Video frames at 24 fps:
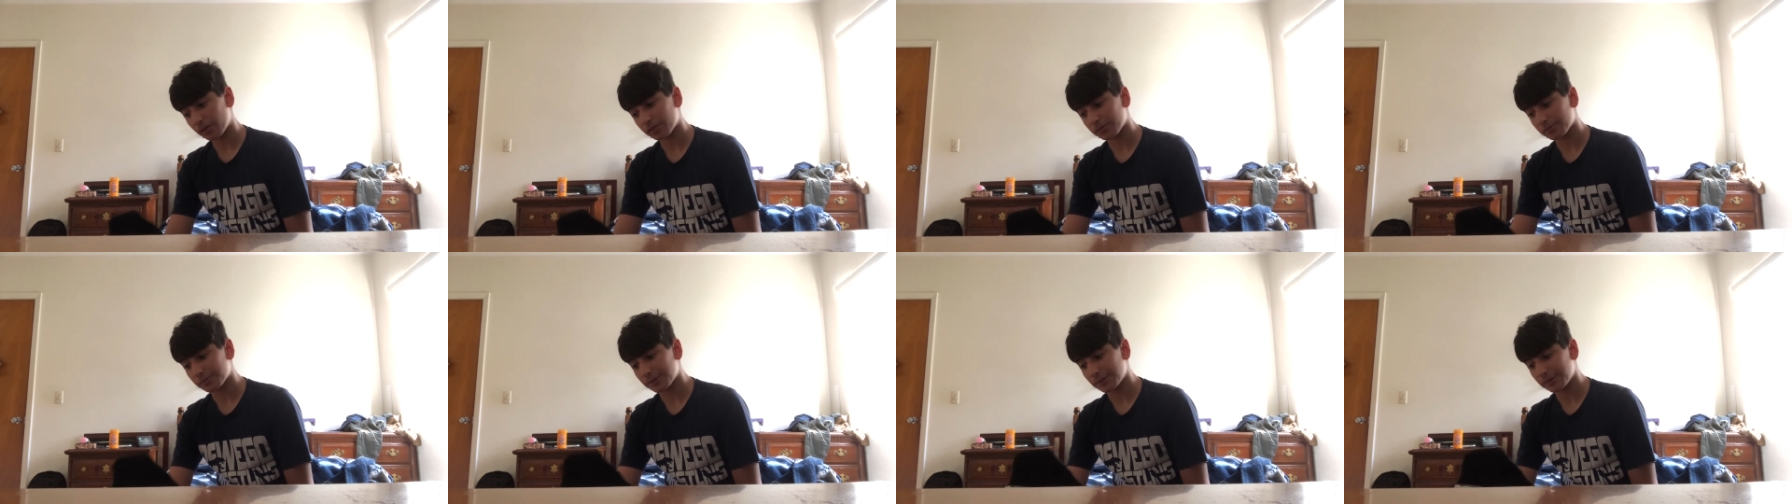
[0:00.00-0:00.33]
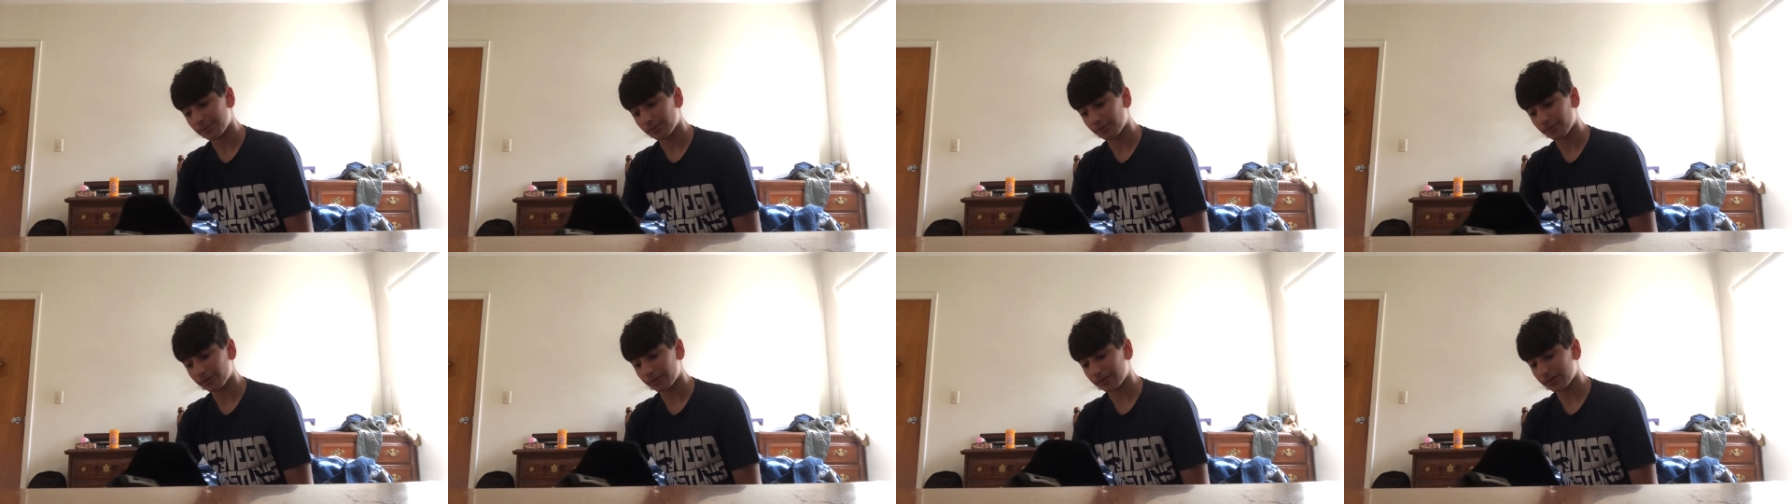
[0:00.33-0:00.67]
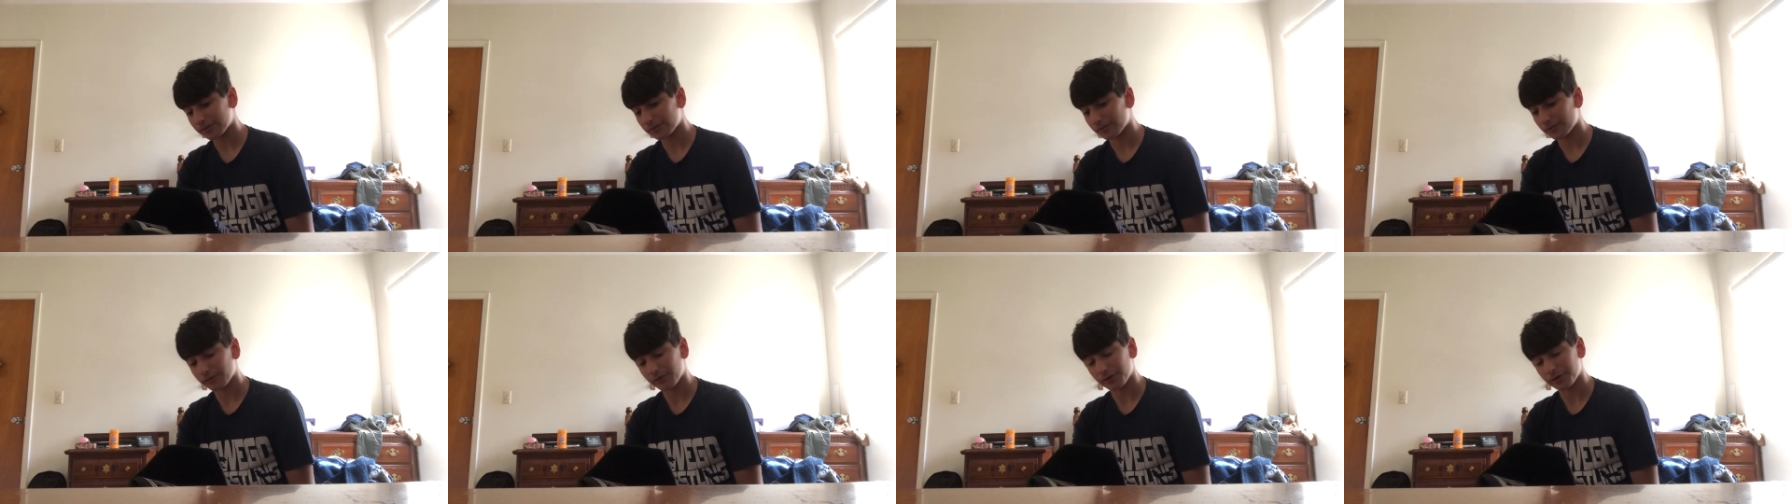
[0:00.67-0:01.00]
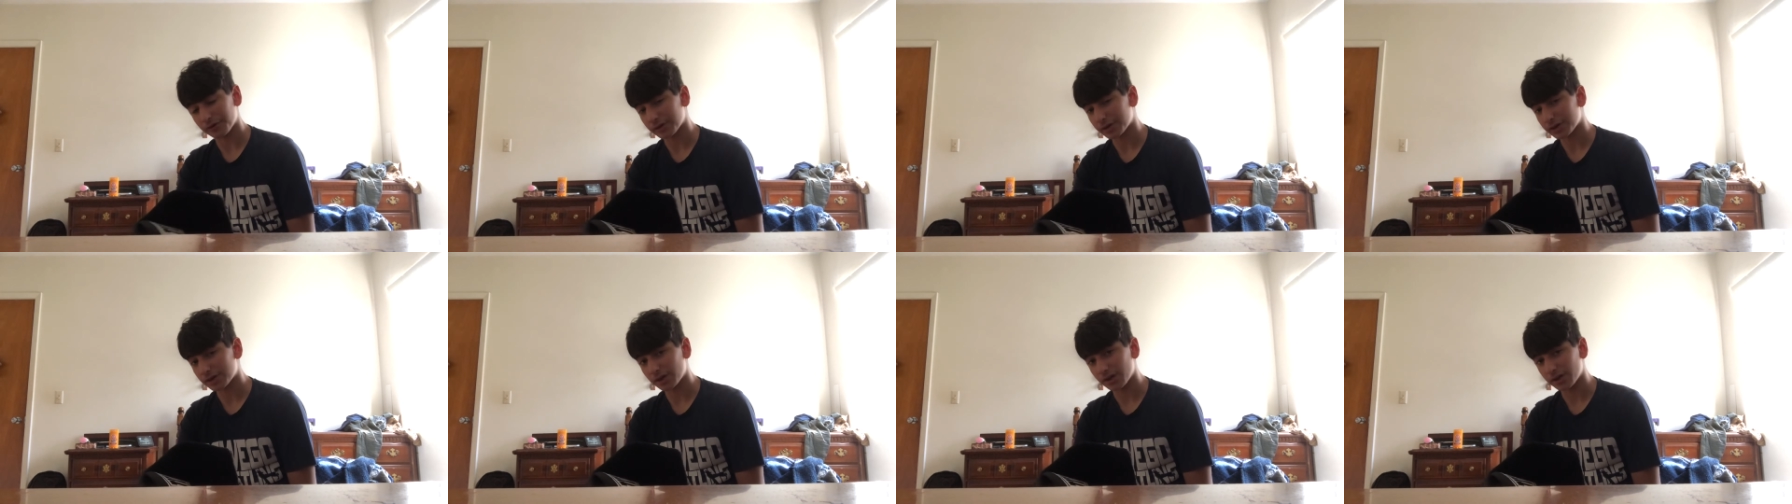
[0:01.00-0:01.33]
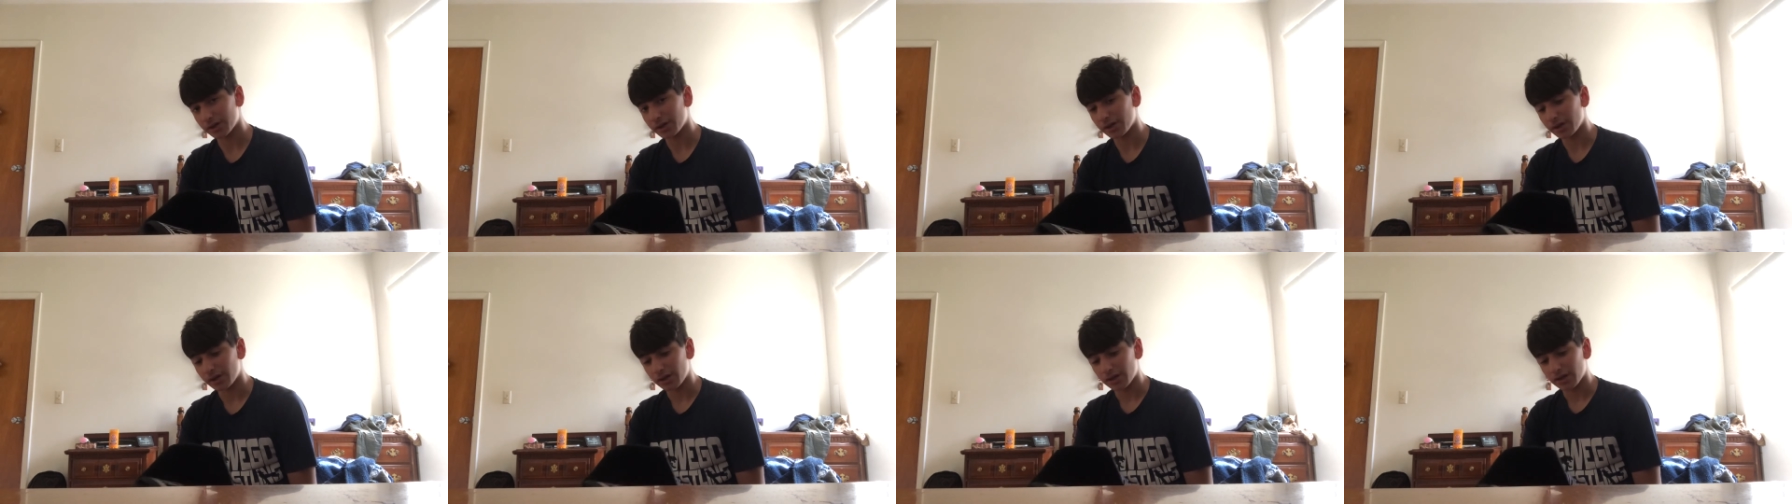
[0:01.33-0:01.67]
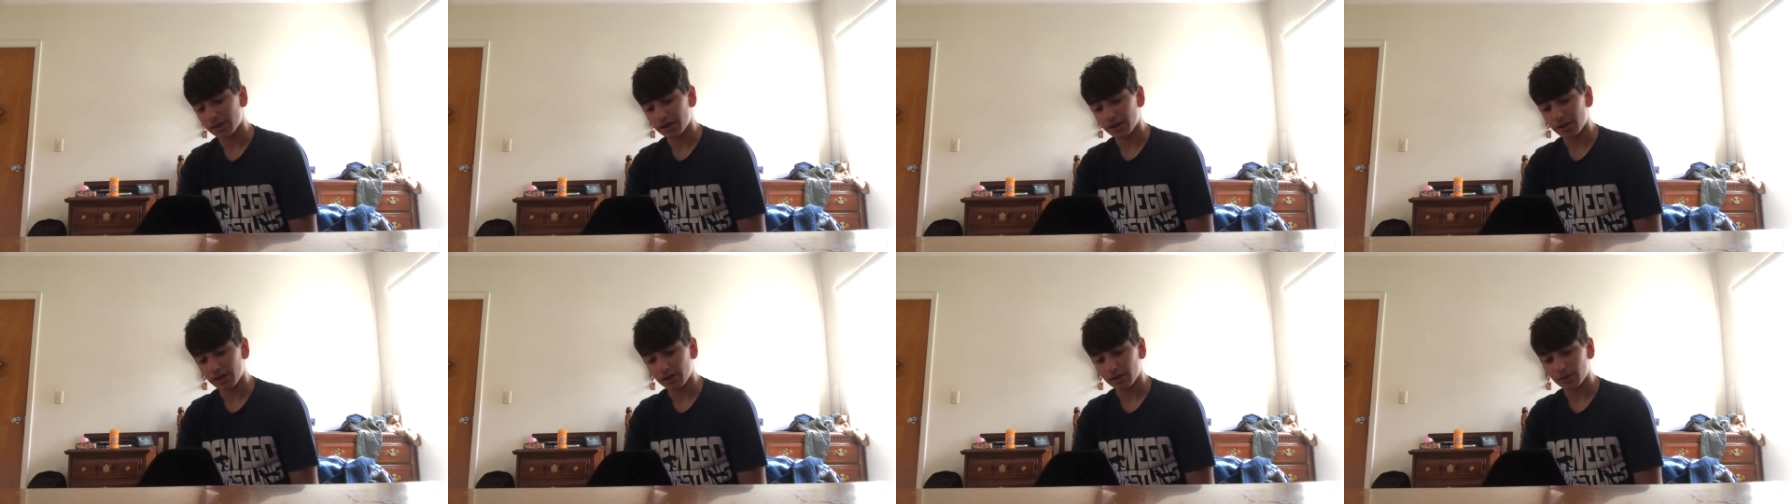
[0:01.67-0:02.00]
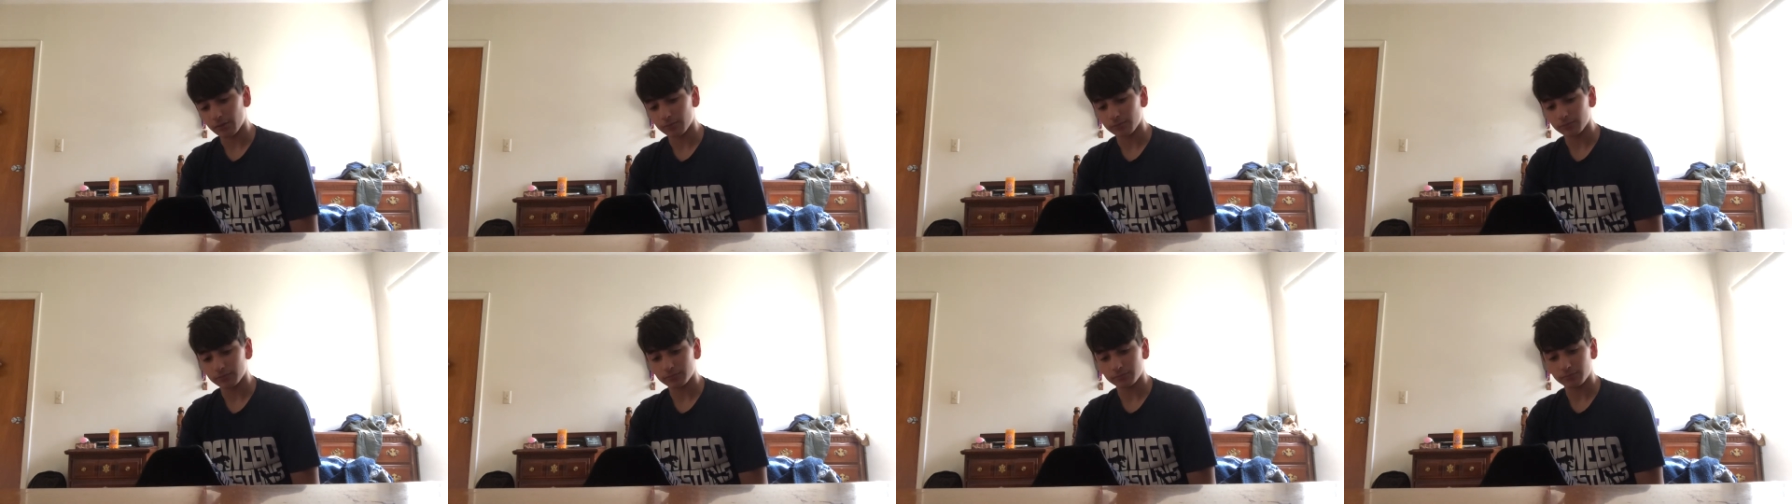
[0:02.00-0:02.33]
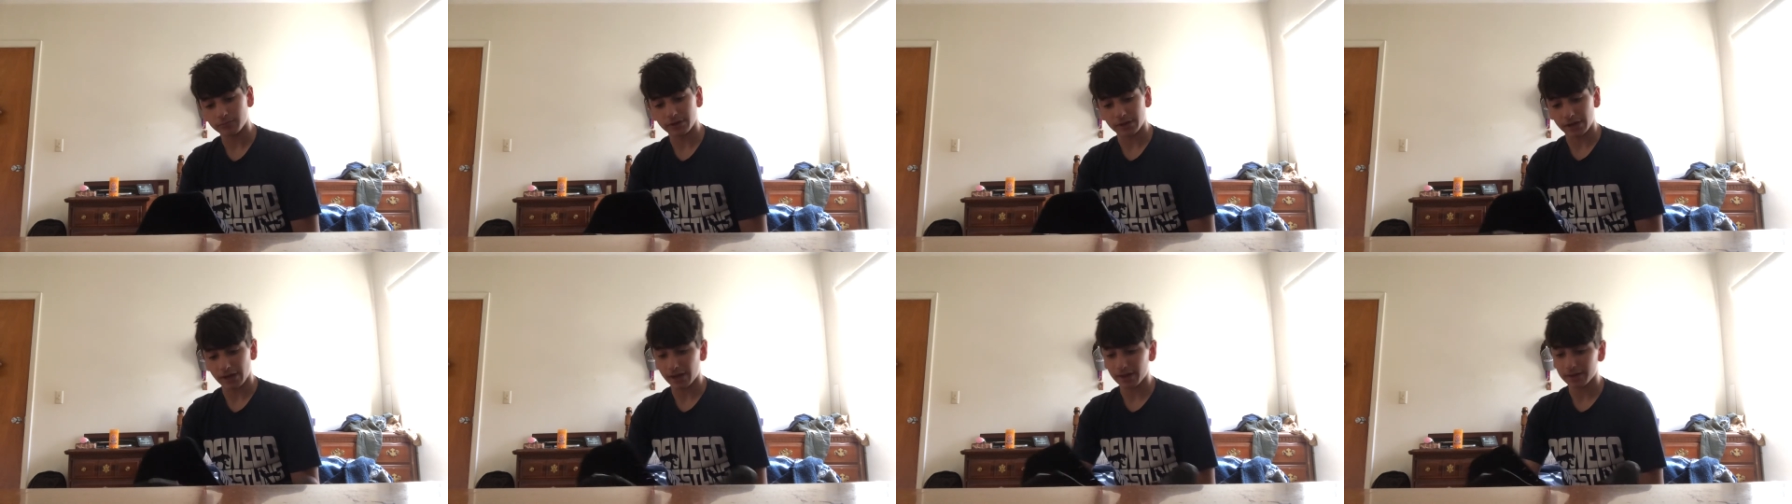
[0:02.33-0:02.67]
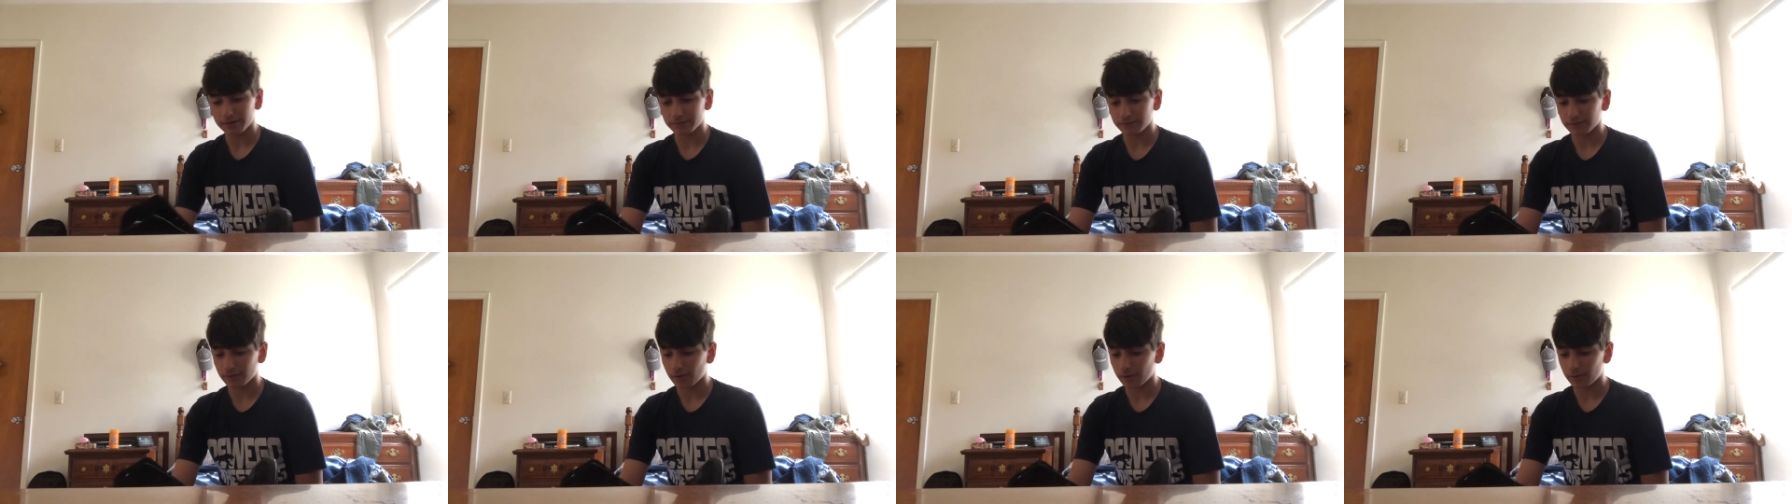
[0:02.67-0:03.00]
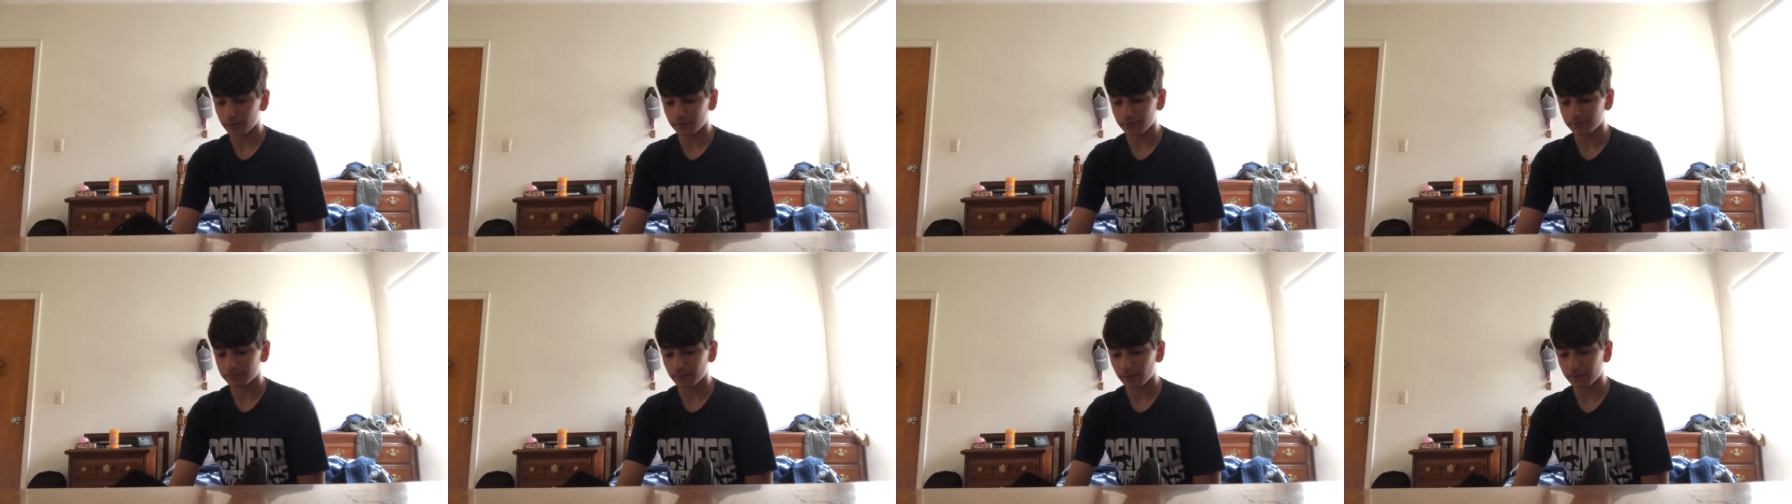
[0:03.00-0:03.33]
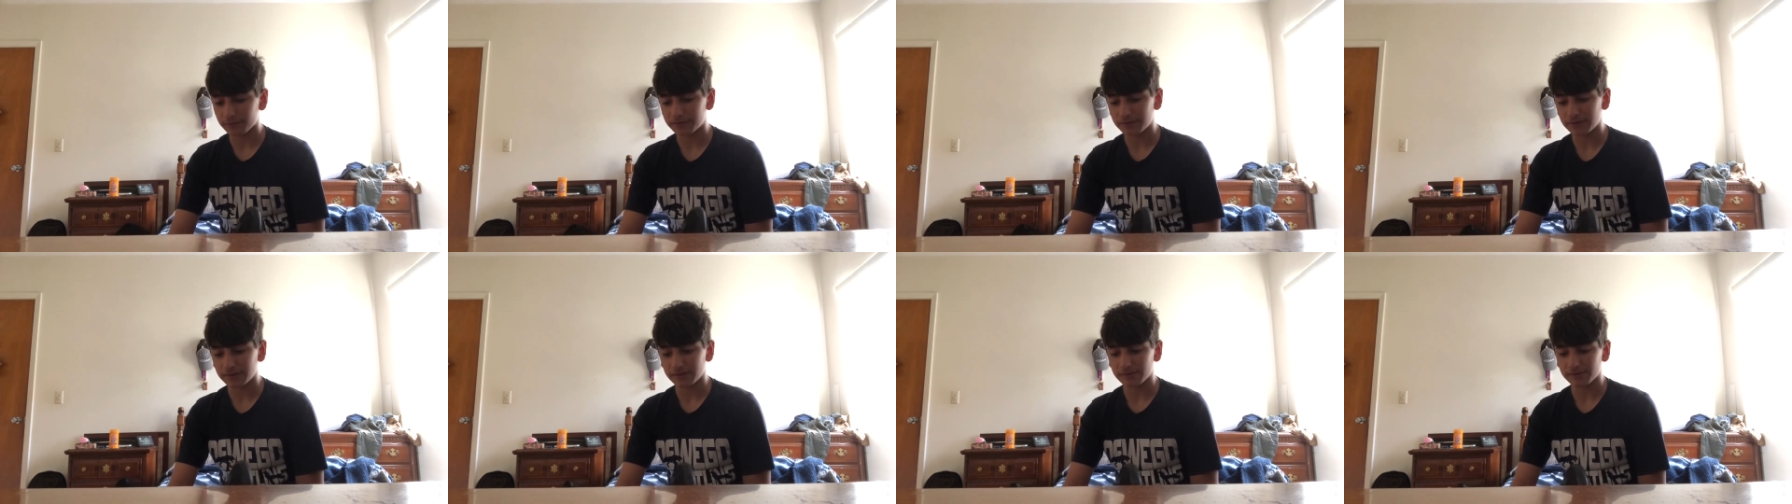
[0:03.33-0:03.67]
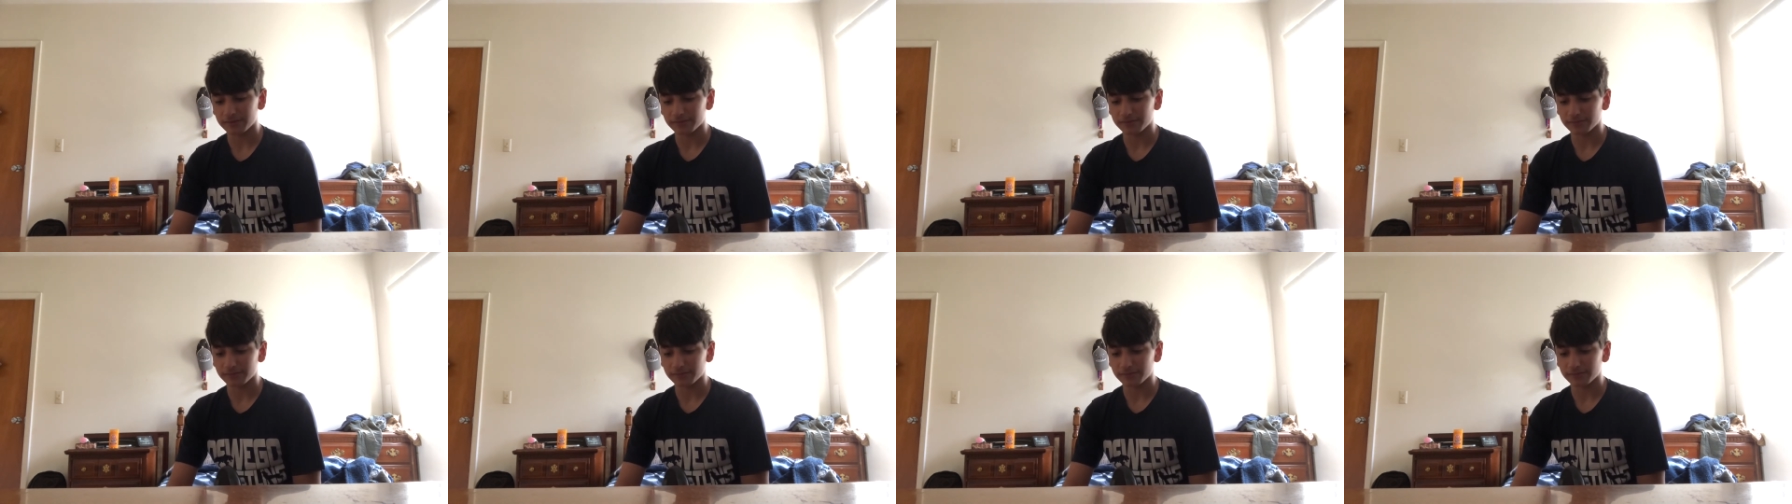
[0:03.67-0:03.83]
people, these are very good. And what I know of these,